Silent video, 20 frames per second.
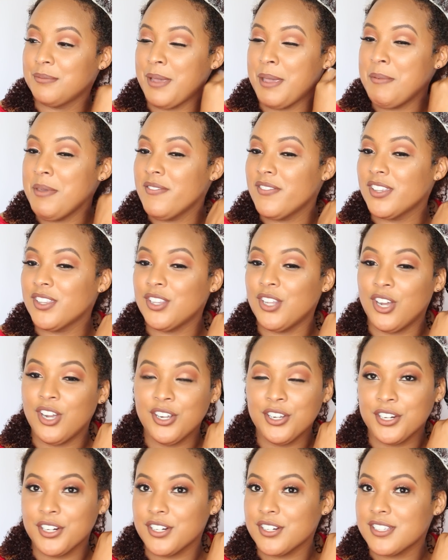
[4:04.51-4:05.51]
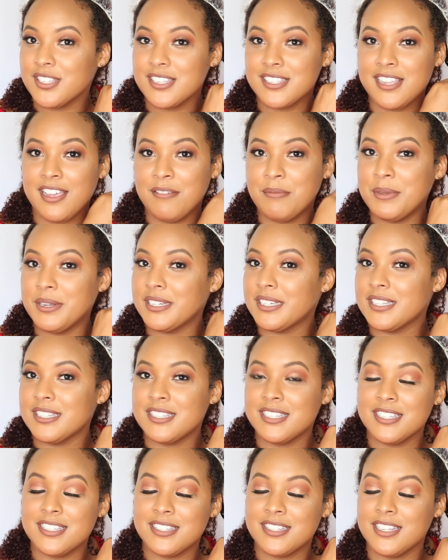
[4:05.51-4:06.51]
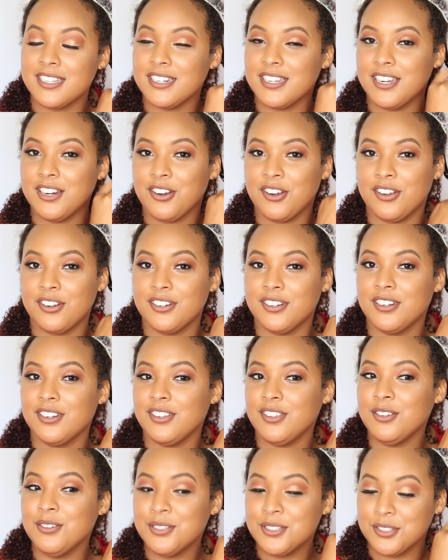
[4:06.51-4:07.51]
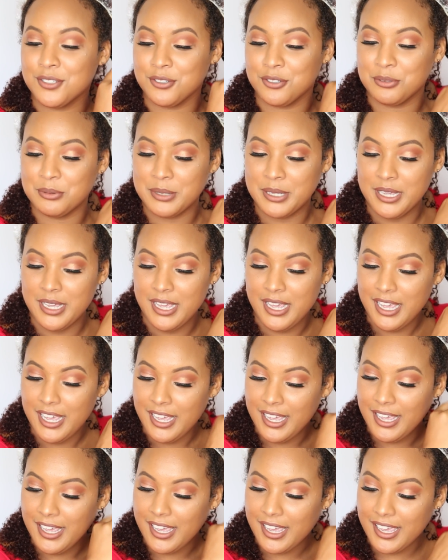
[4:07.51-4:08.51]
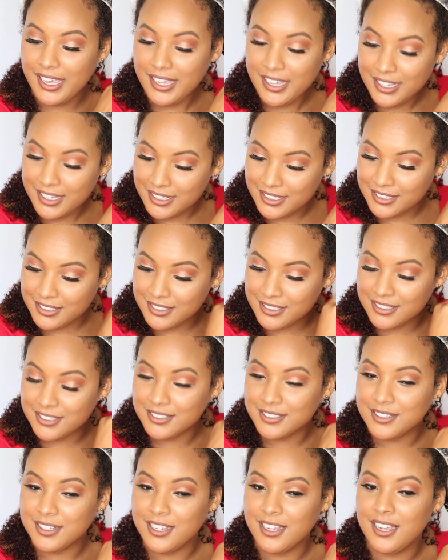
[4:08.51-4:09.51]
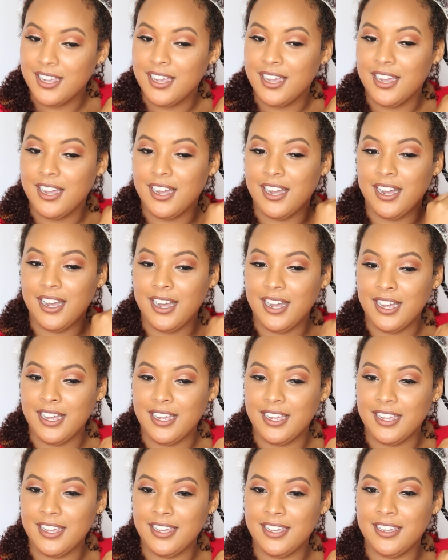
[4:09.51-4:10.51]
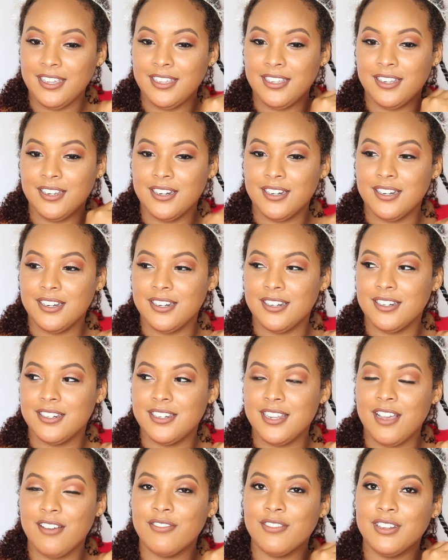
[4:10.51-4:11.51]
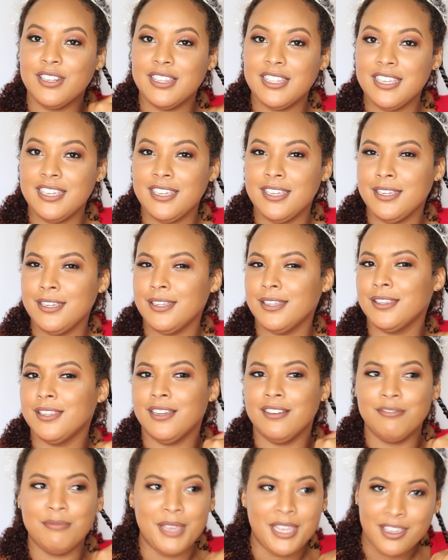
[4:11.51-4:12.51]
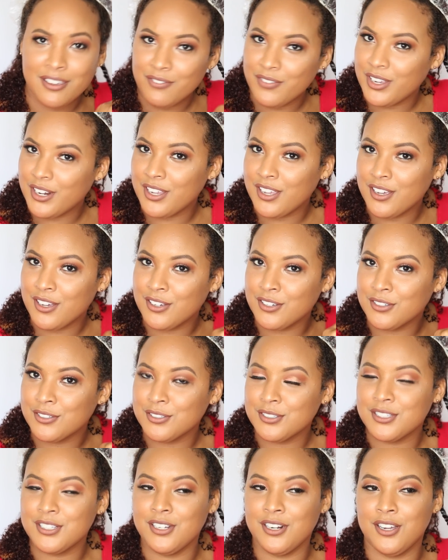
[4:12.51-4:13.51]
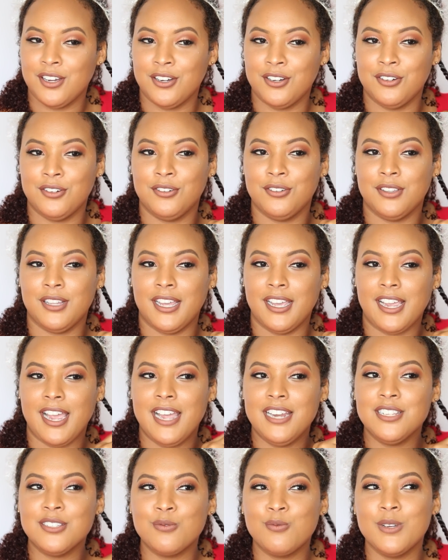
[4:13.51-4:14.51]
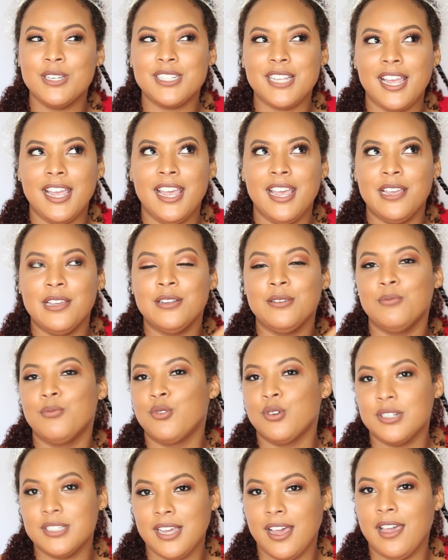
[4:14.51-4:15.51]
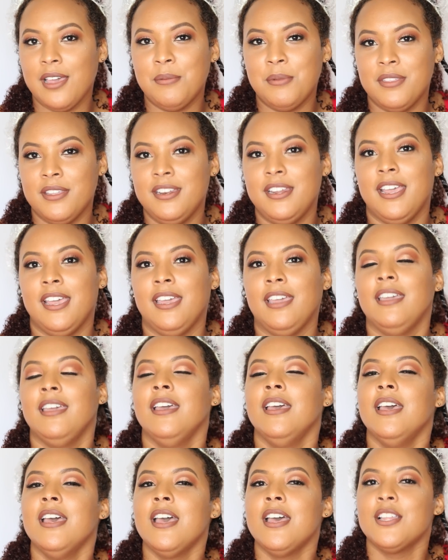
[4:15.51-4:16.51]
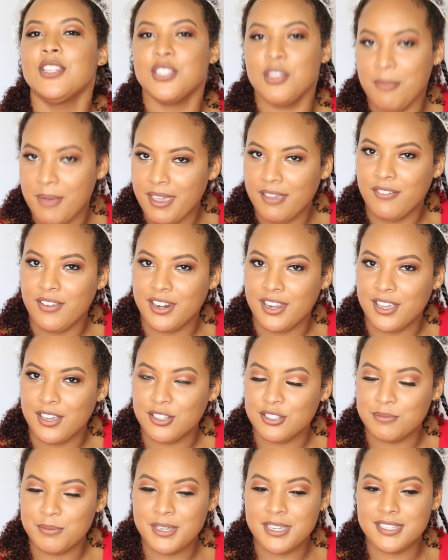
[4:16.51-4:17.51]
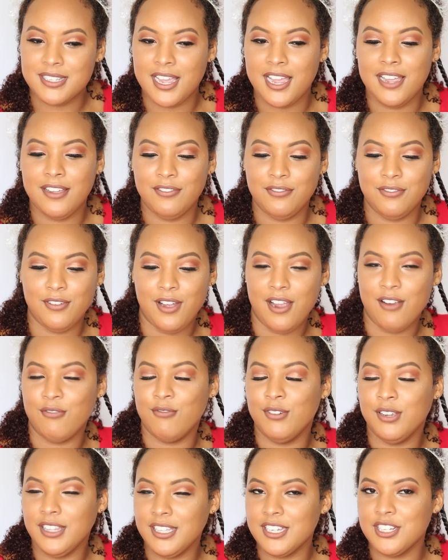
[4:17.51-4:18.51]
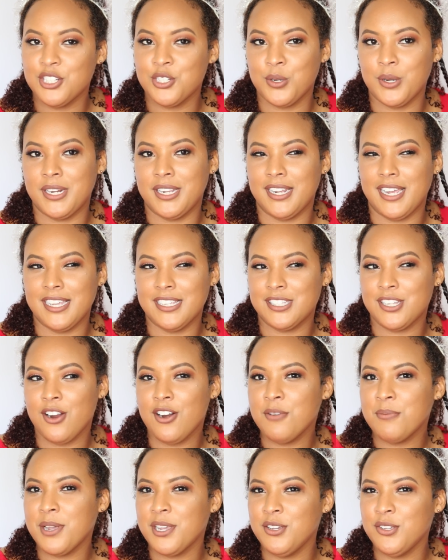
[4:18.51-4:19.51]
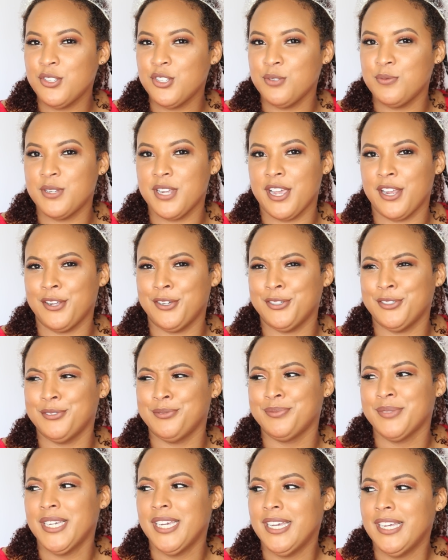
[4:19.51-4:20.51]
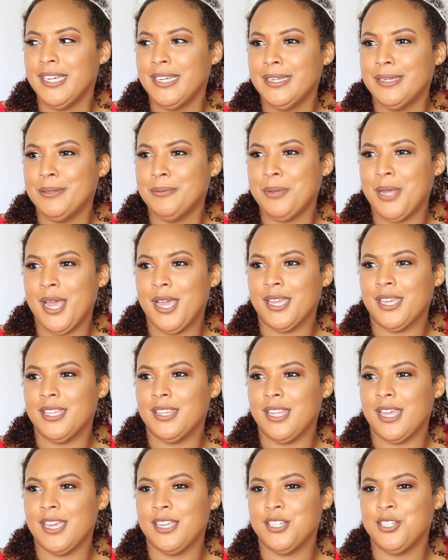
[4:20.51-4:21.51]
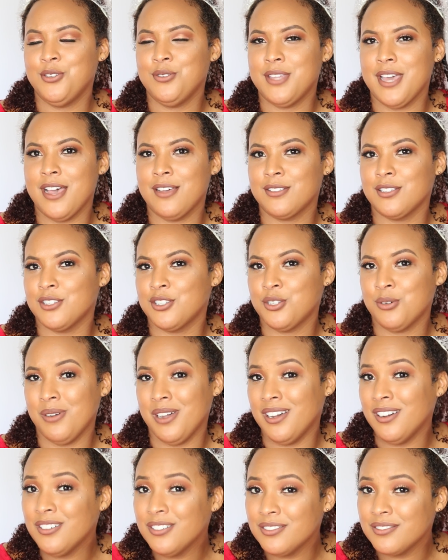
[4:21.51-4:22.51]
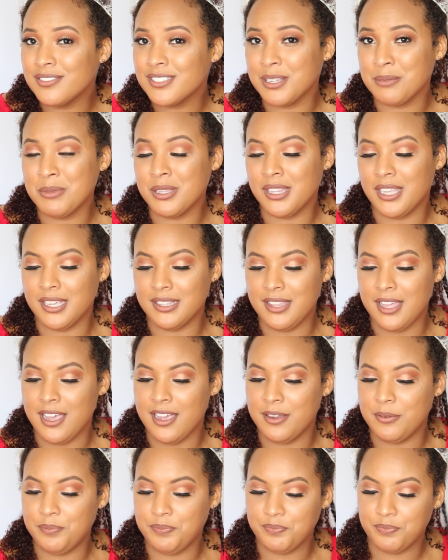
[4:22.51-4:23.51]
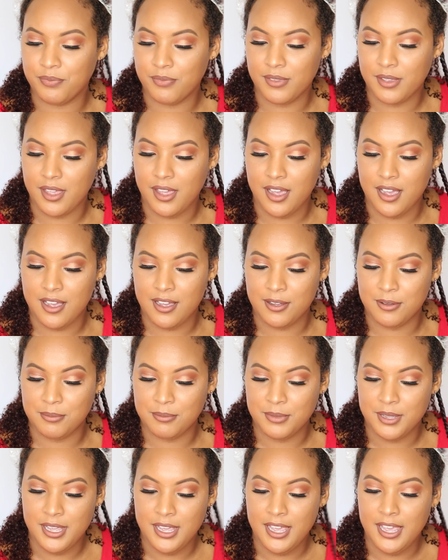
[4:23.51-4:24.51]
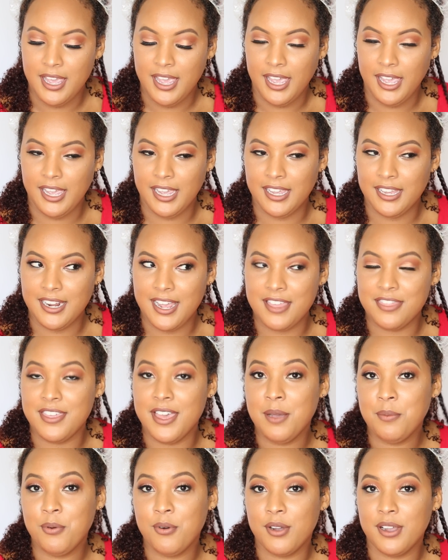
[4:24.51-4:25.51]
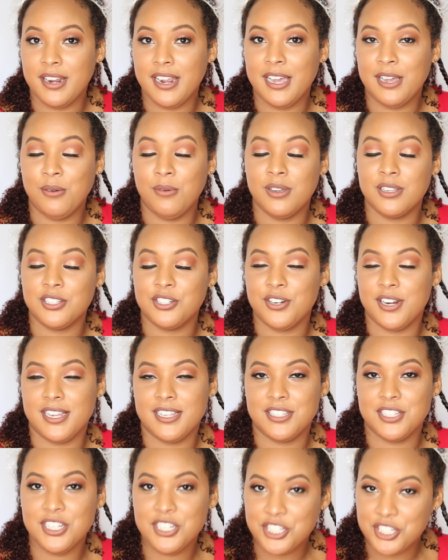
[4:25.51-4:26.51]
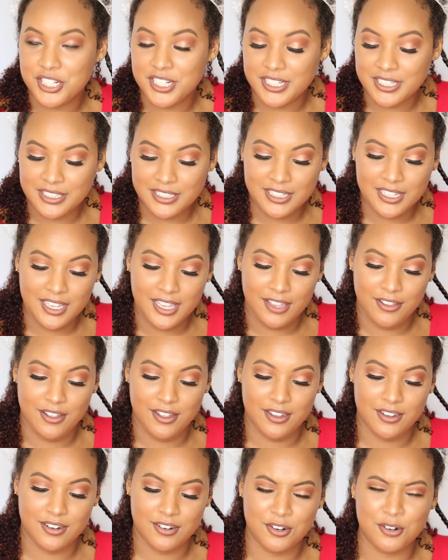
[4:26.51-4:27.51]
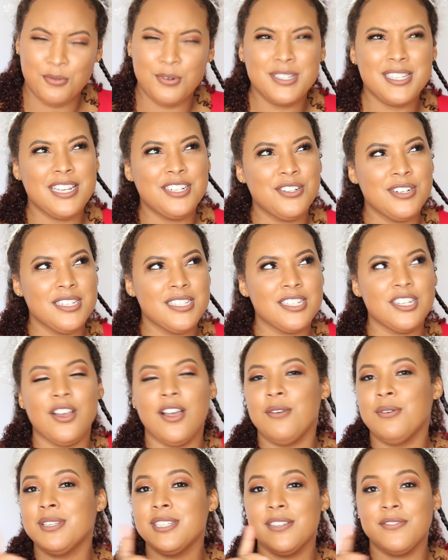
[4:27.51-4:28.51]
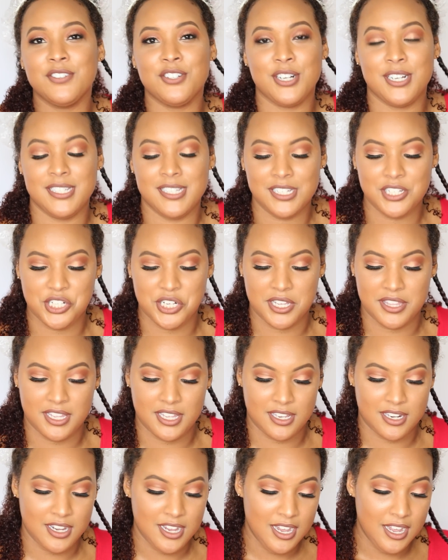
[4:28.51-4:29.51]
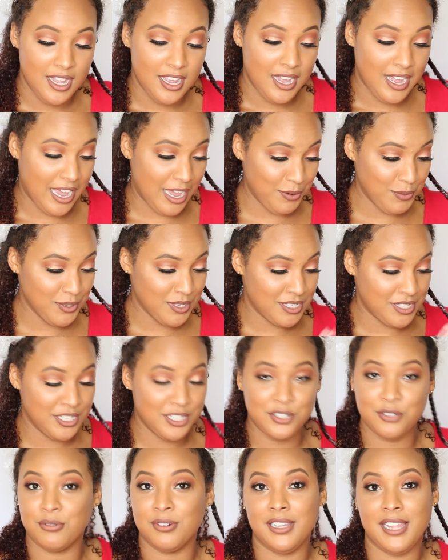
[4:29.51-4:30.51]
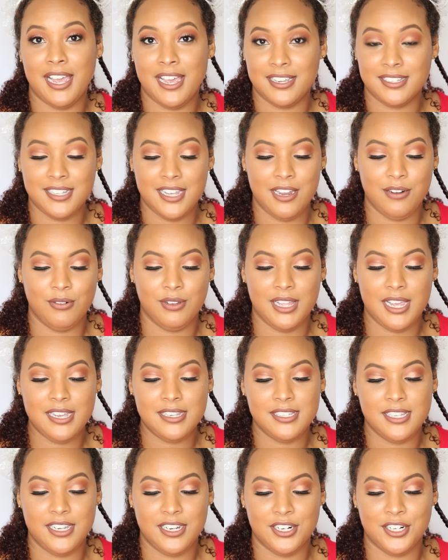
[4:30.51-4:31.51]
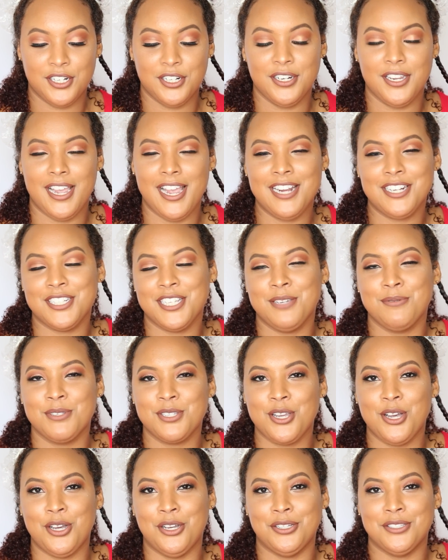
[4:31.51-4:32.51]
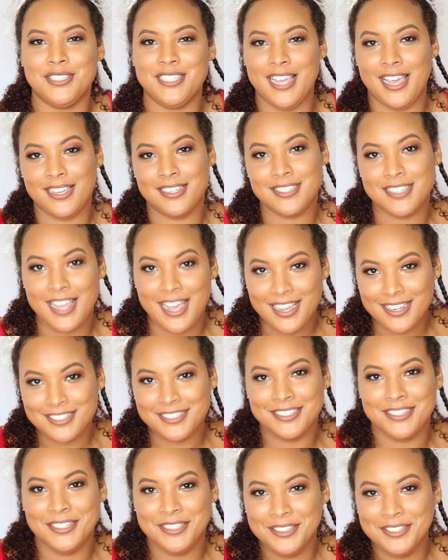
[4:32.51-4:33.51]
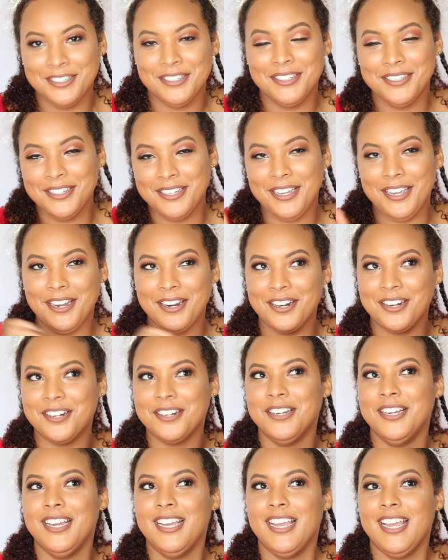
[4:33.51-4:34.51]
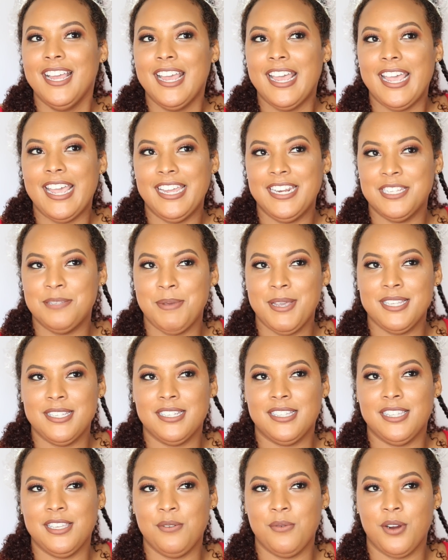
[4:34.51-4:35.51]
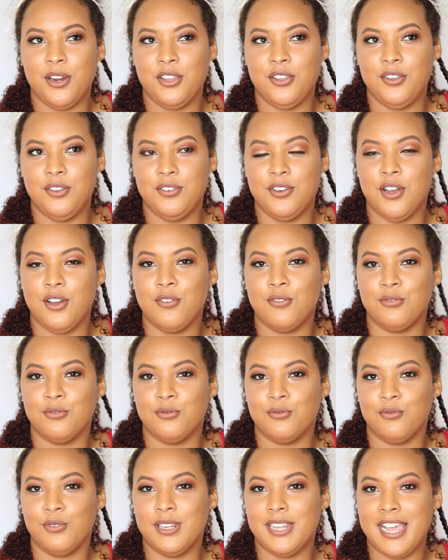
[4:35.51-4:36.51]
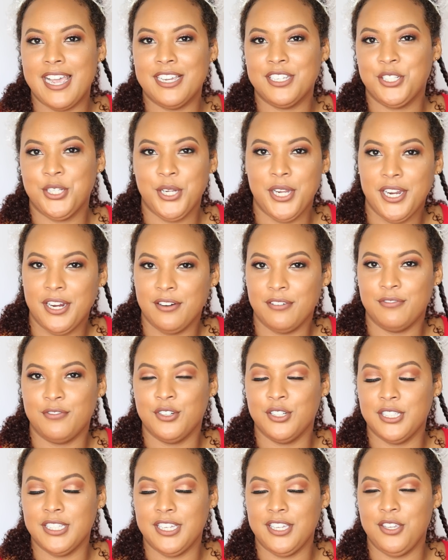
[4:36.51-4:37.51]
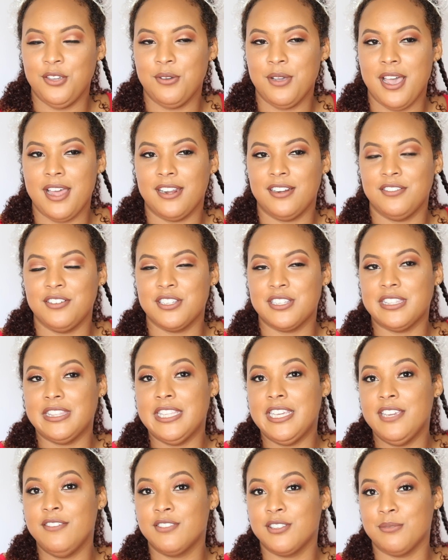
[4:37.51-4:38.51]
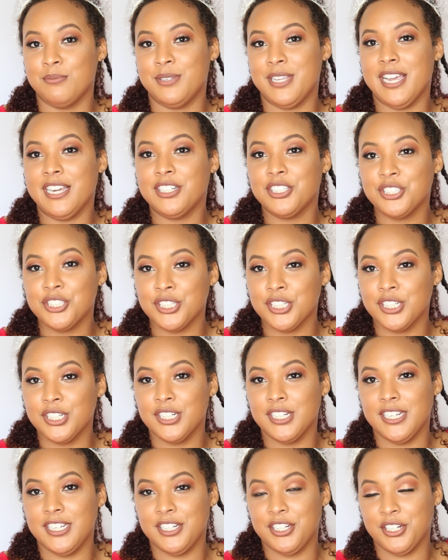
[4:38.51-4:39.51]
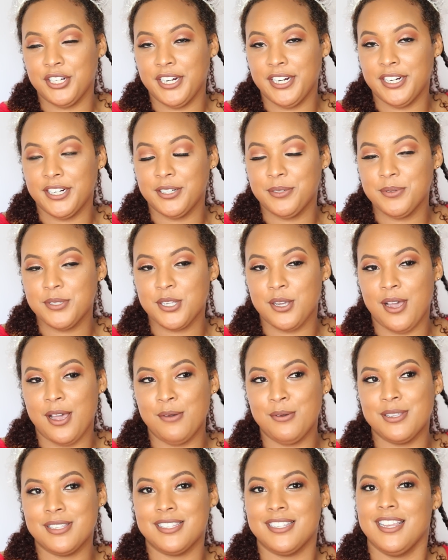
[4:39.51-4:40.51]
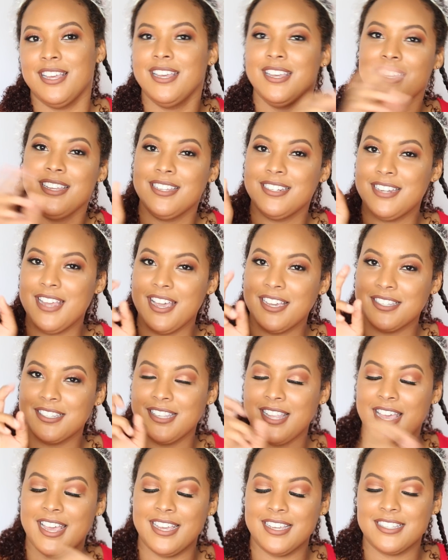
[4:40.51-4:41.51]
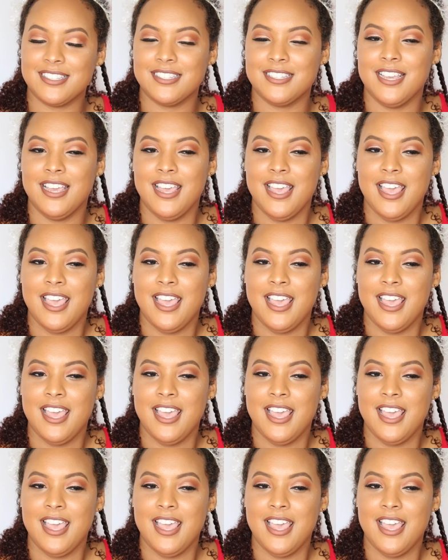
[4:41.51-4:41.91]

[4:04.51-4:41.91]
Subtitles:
maybe even longer, since I've been consistent here on YouTube. And I definitely love making videos, you know, like I just wish I had more time in the day to make videos because I really enjoyed it. I started my YouTube channel back in like 2012, something like that. And at that point I was transitioning, or was I transitioning? No, I wasn't even transitioning then. I was still relaxed. I had relaxed hair. Actually, it was called Tex-Laxed hair. And it's basically where you don't relax your hair fully. You kind of just leave some texture in your hair. So I was Tex-Laxed,